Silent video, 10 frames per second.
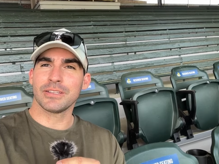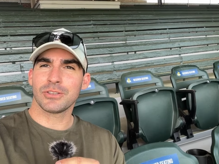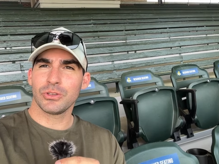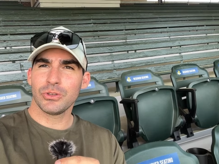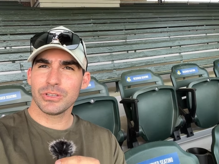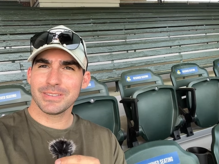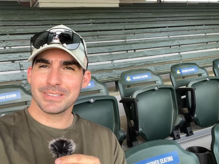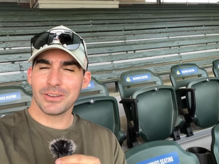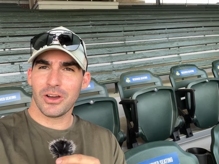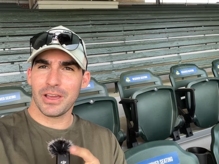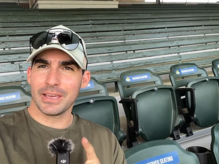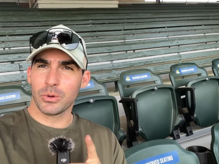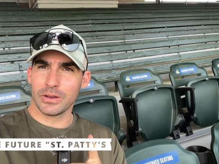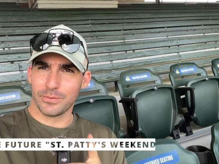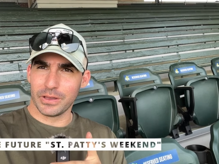so you just saw a
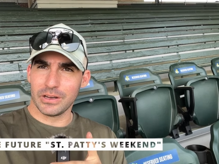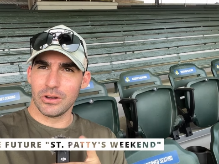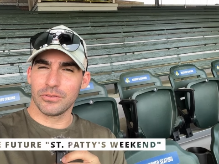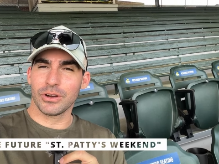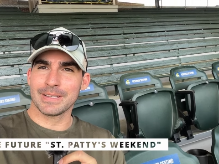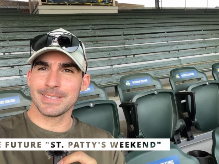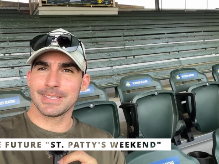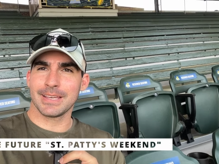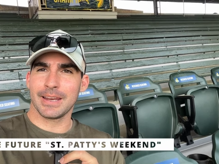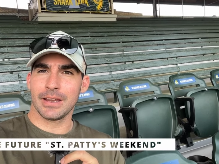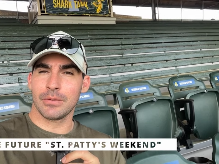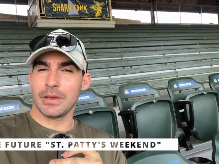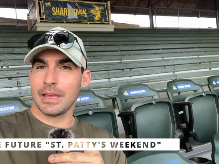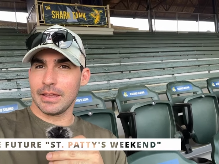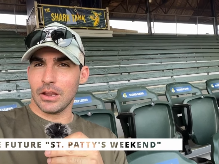quick video of Grayson Stadium,
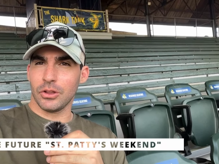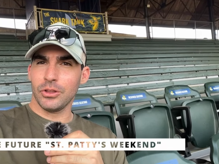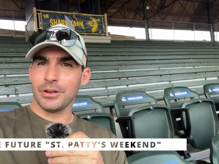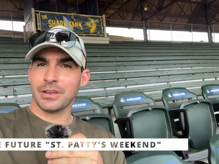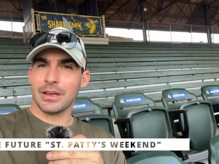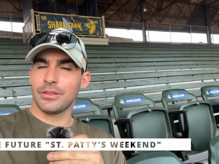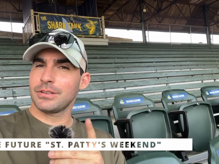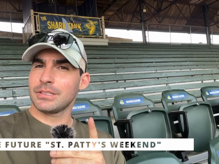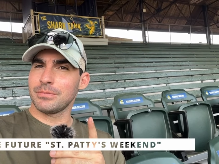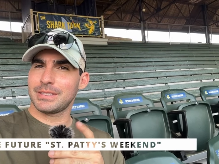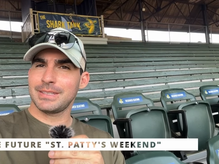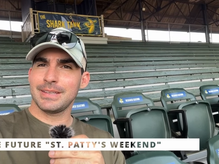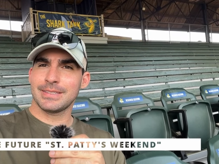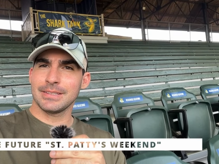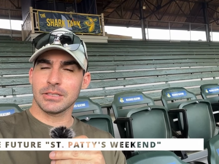and look, there's some
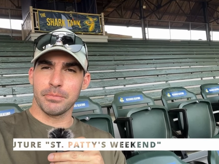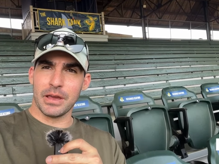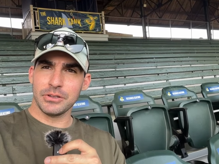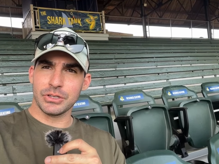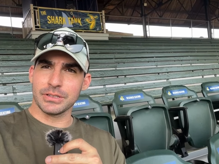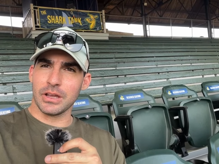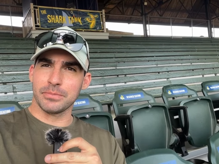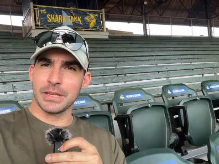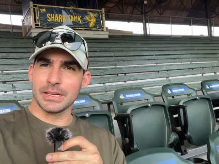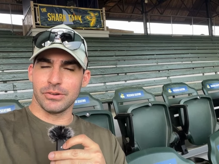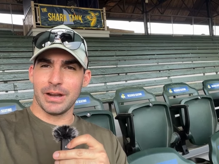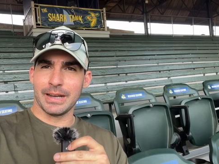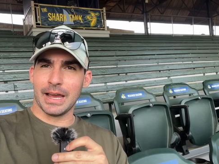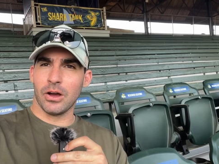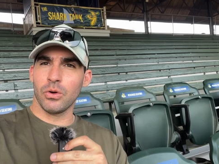seats and some benches updated right
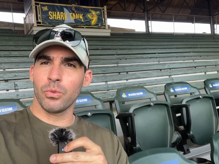now.